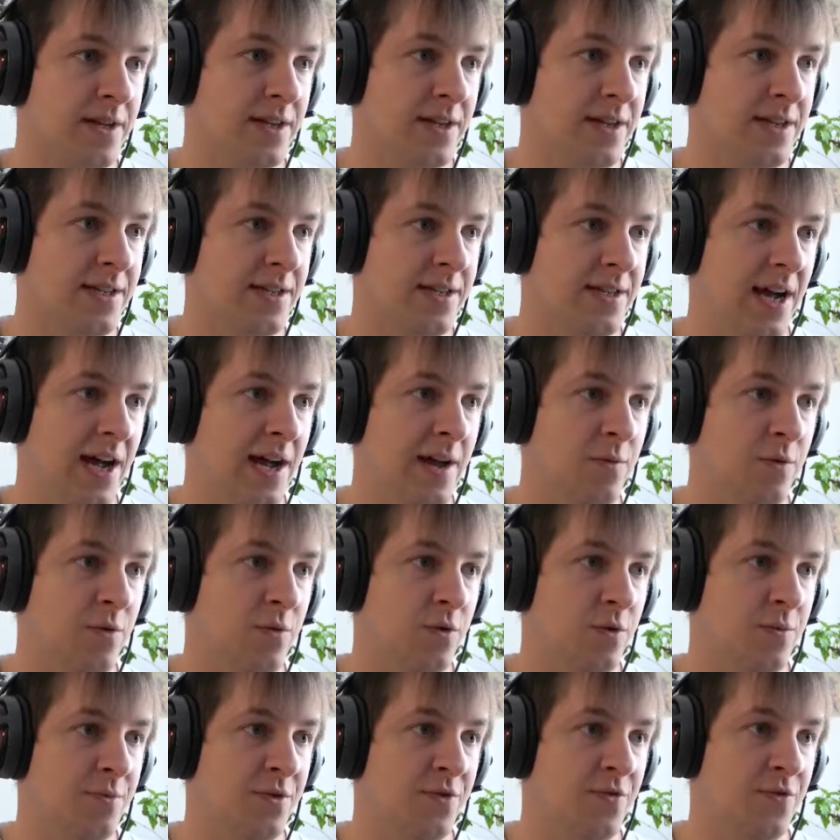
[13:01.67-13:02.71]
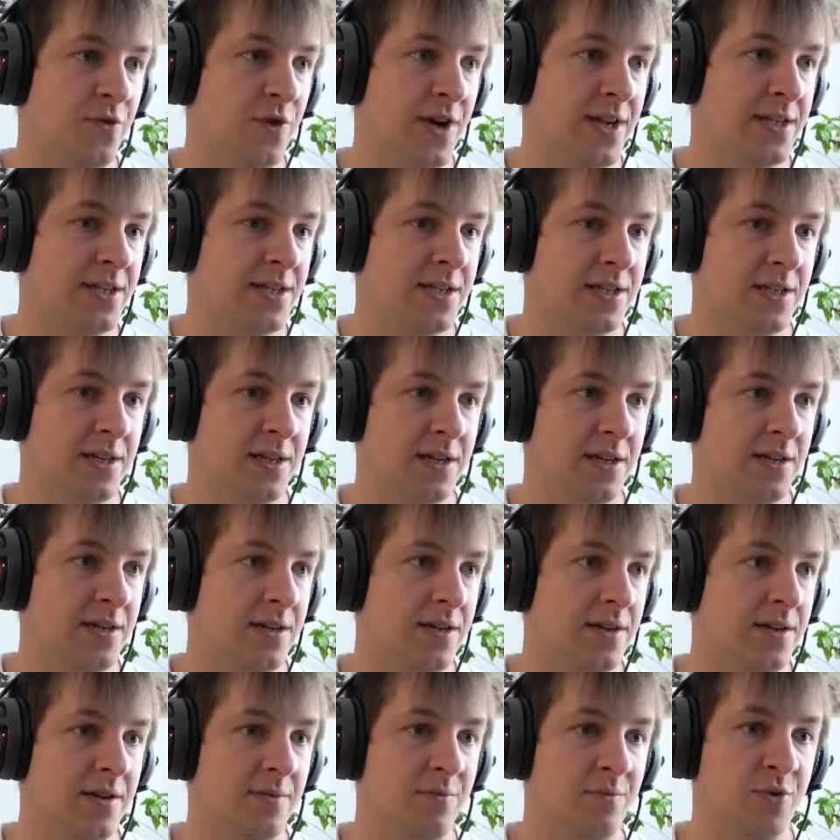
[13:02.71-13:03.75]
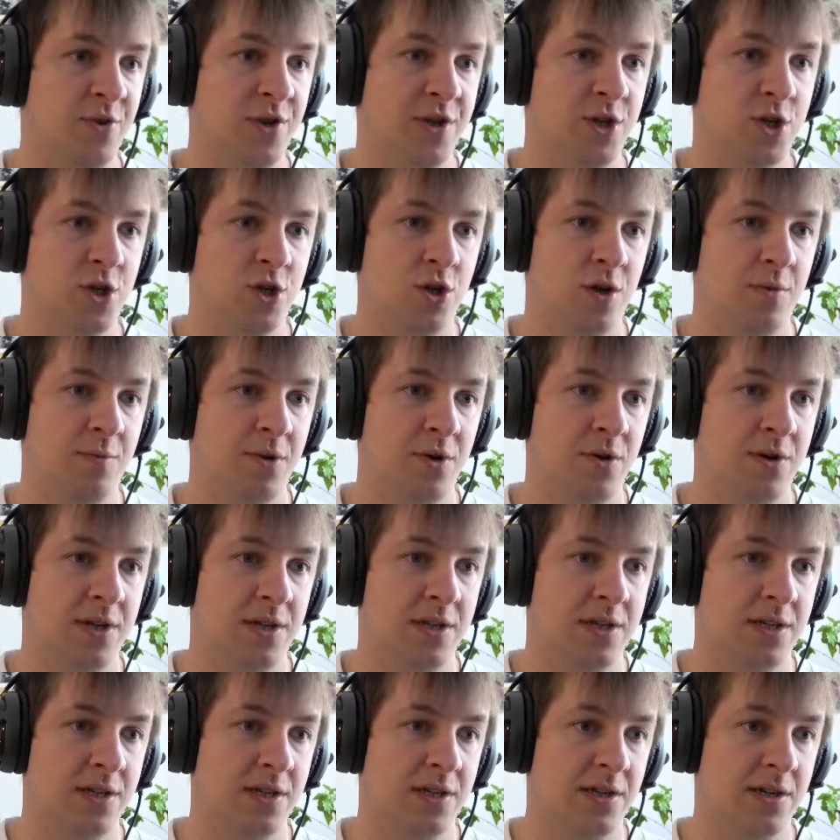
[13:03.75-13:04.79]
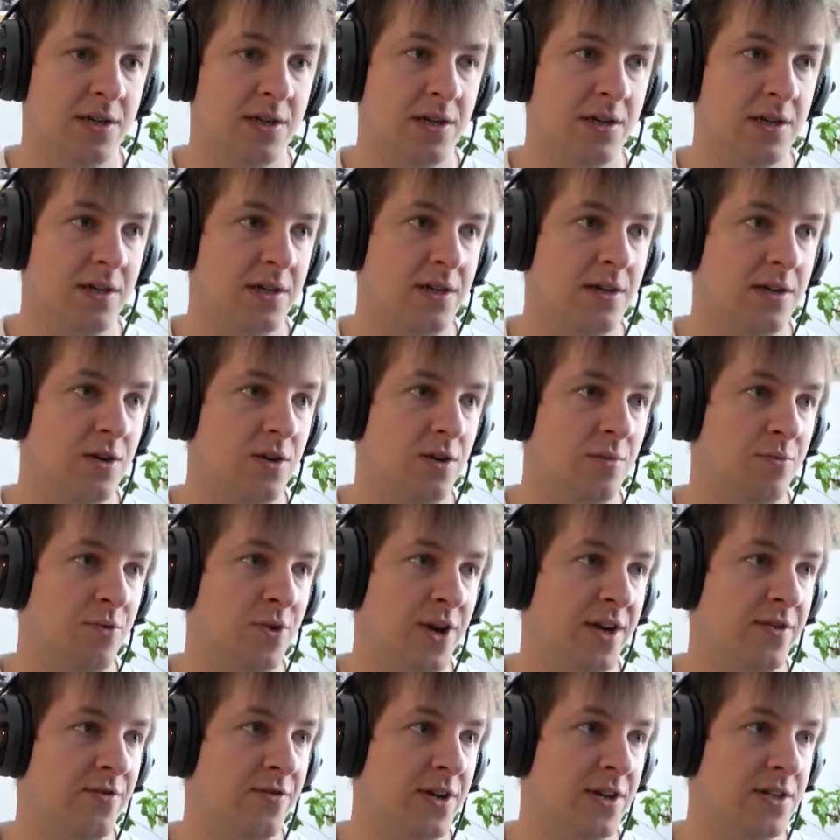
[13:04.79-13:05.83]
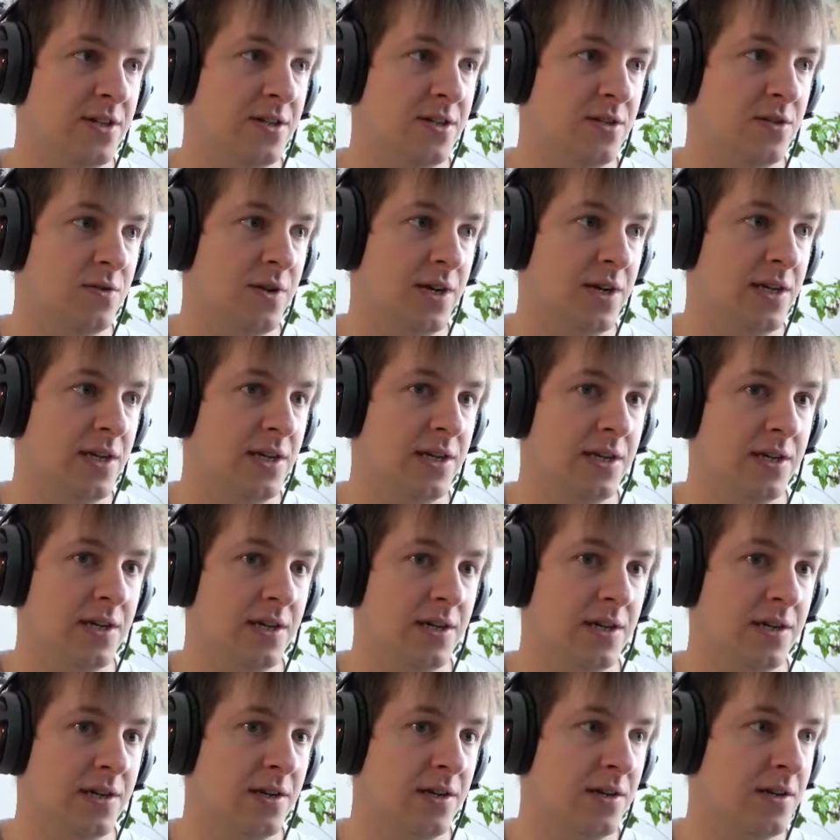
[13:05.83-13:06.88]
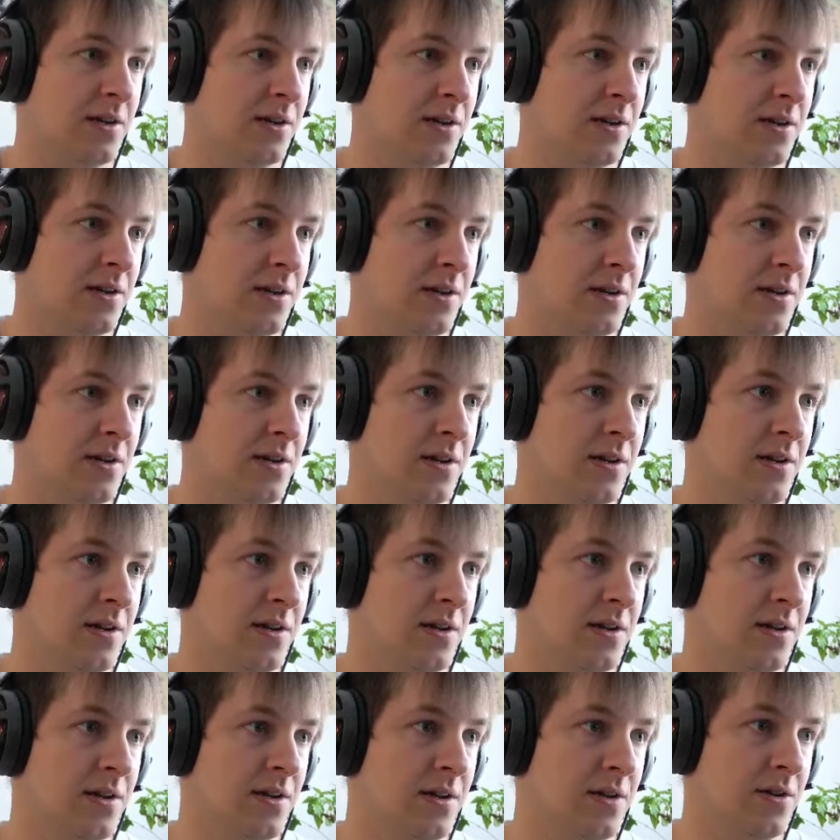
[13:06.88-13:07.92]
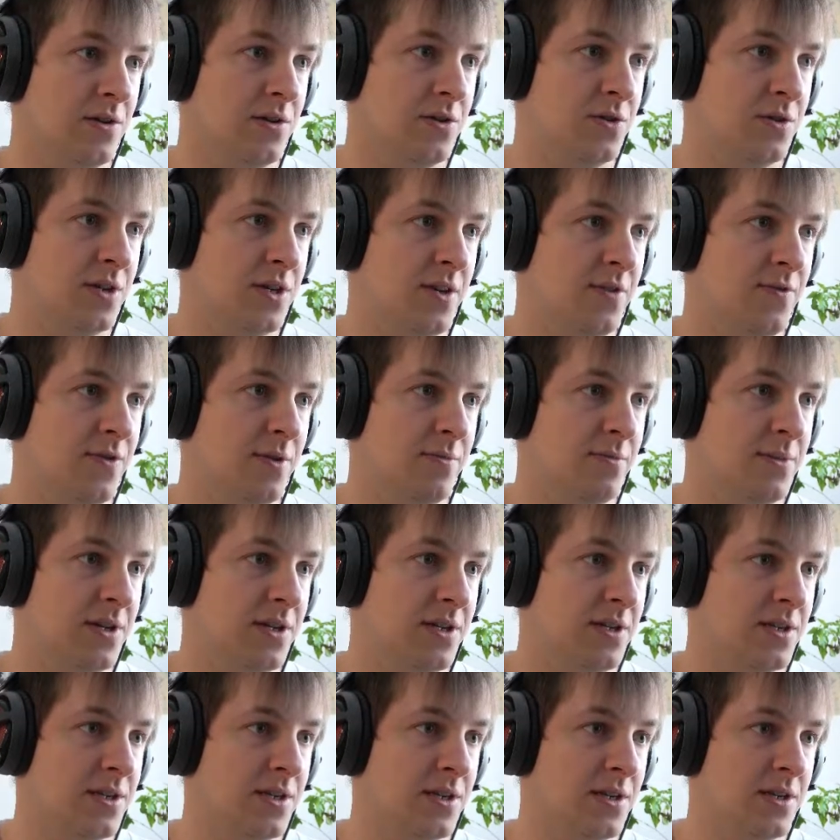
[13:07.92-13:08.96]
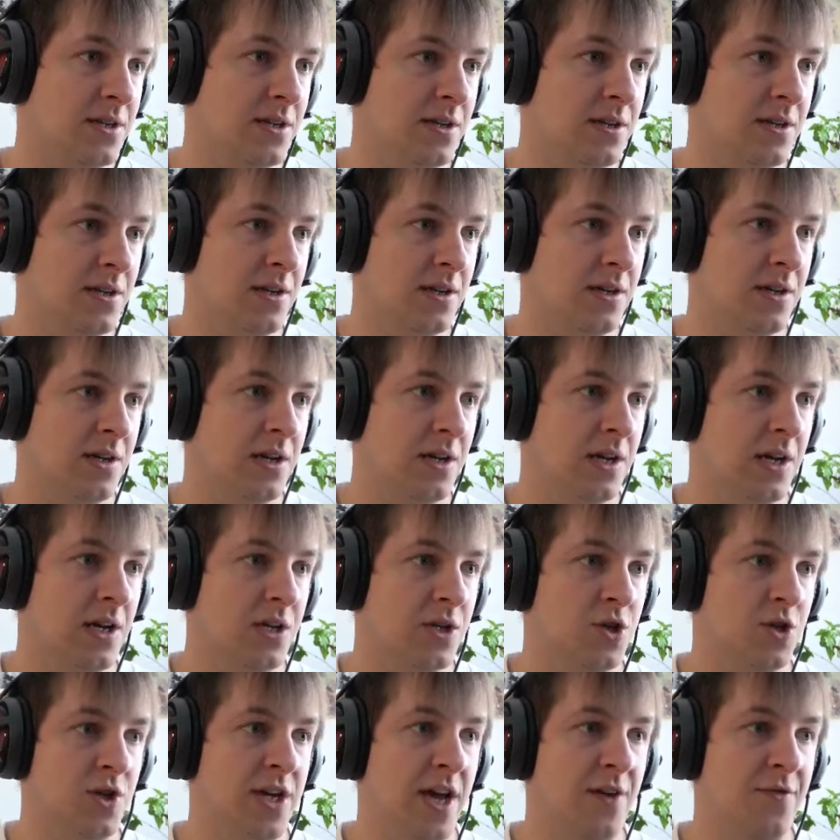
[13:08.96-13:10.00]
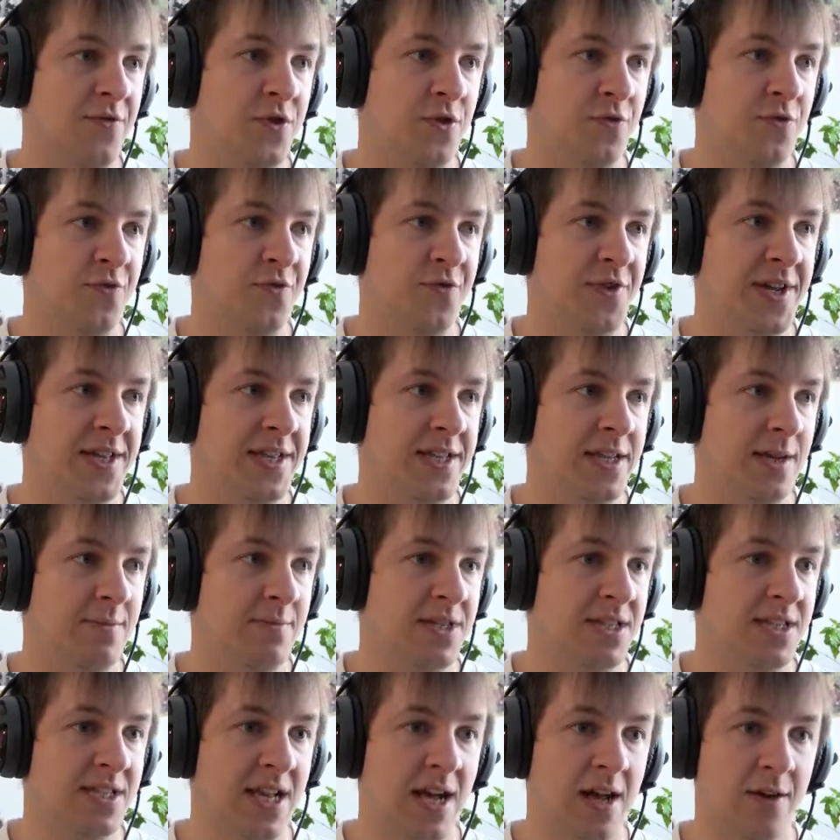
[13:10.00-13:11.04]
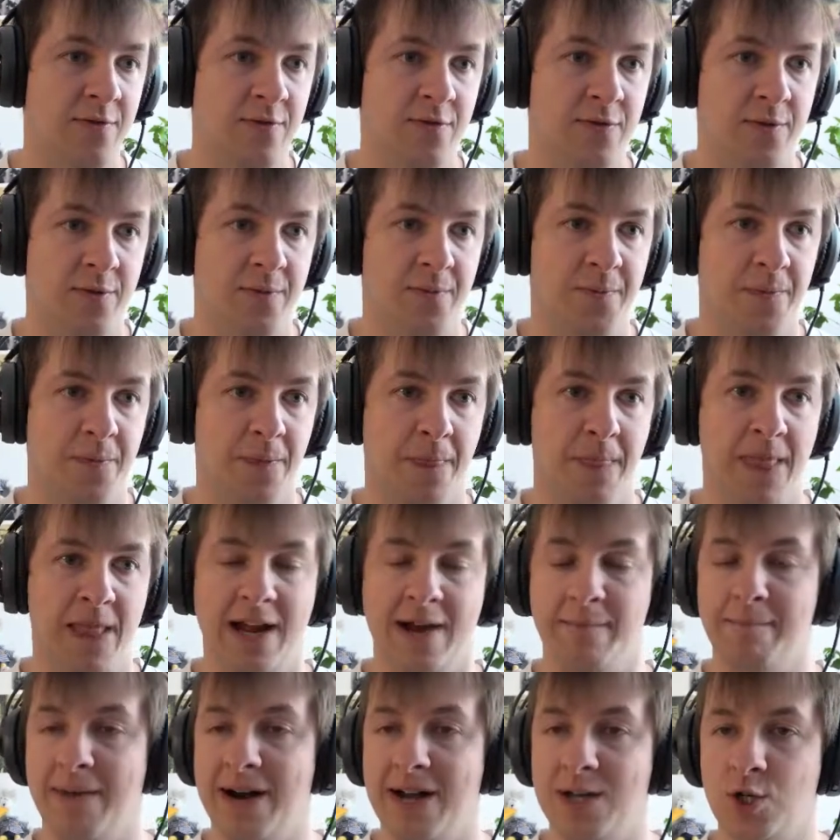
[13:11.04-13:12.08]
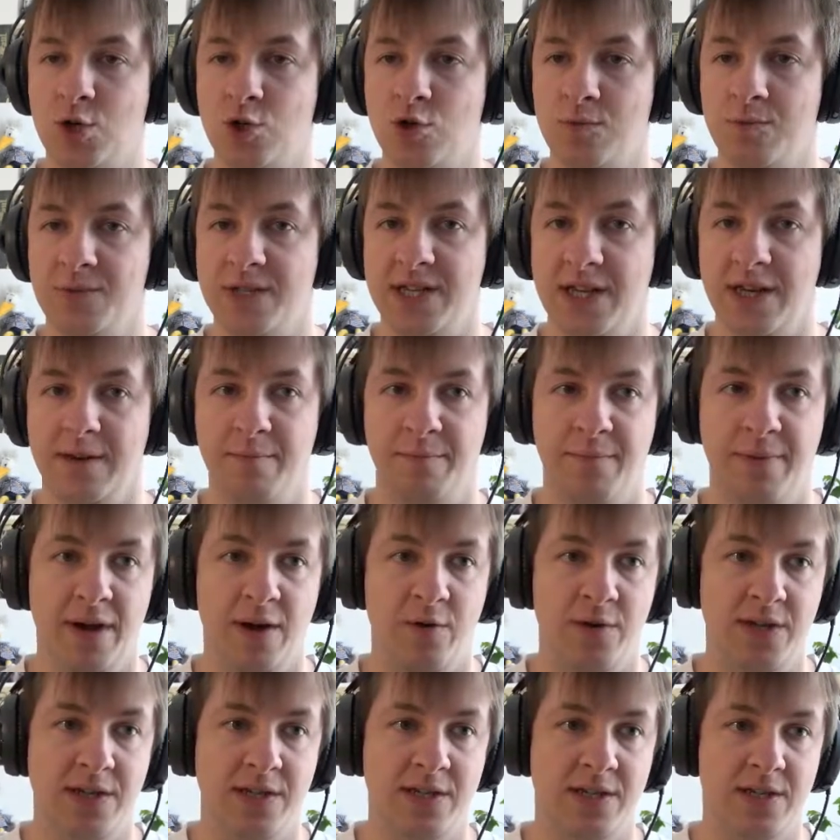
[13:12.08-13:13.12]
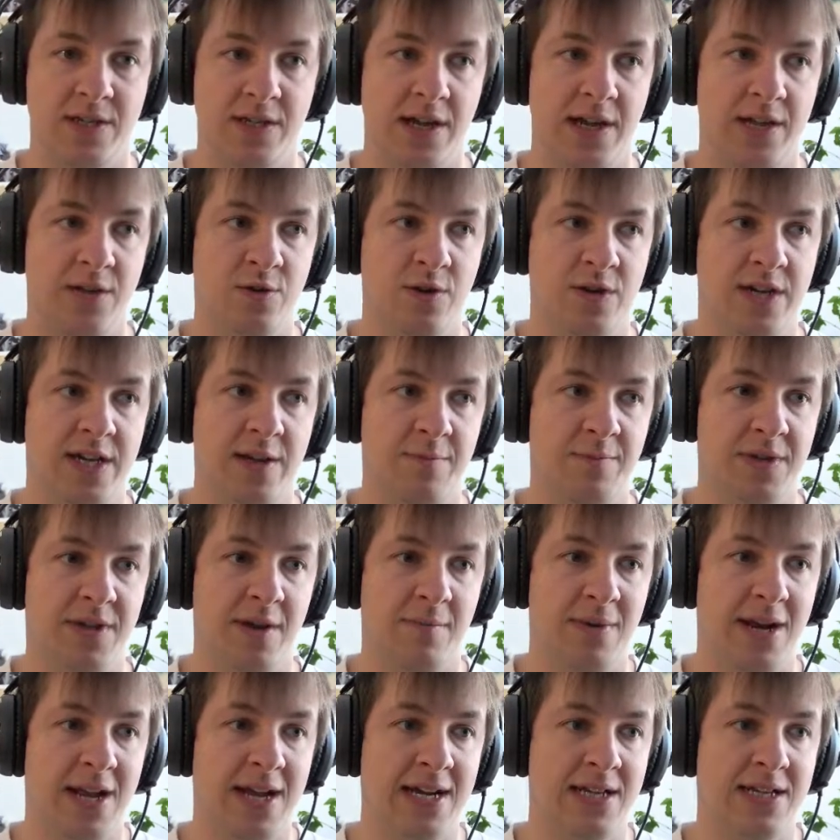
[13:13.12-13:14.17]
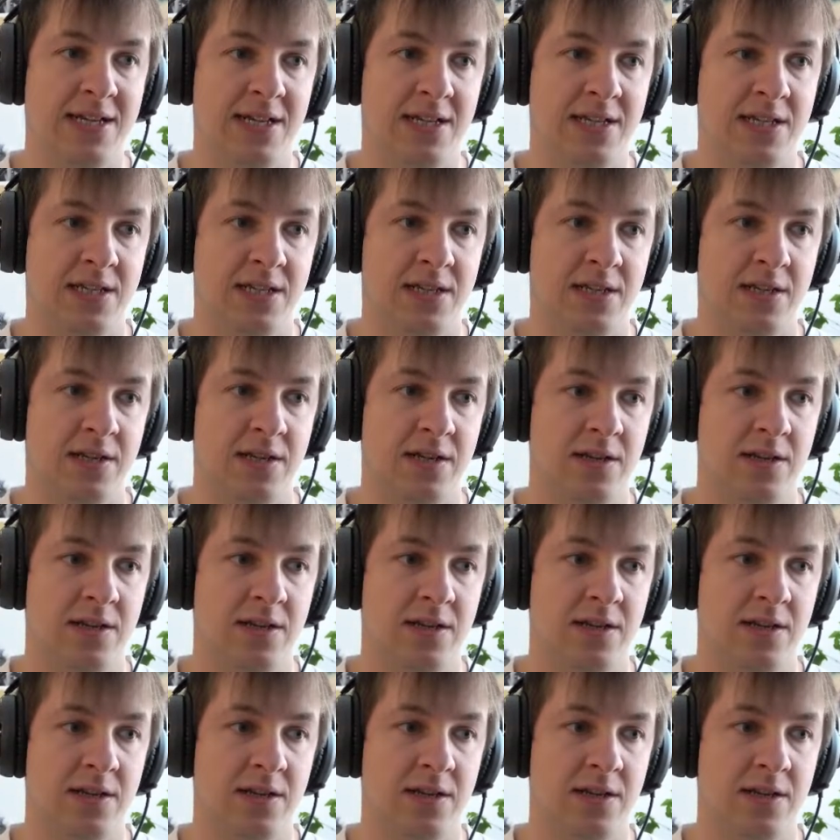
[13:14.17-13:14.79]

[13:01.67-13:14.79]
in time we will be friends. Pretty sure about it. Here, your breakfast is ready. Also give him this. So yeah, if you feed them stuff, like mushrooms and berries, and you keep them like this,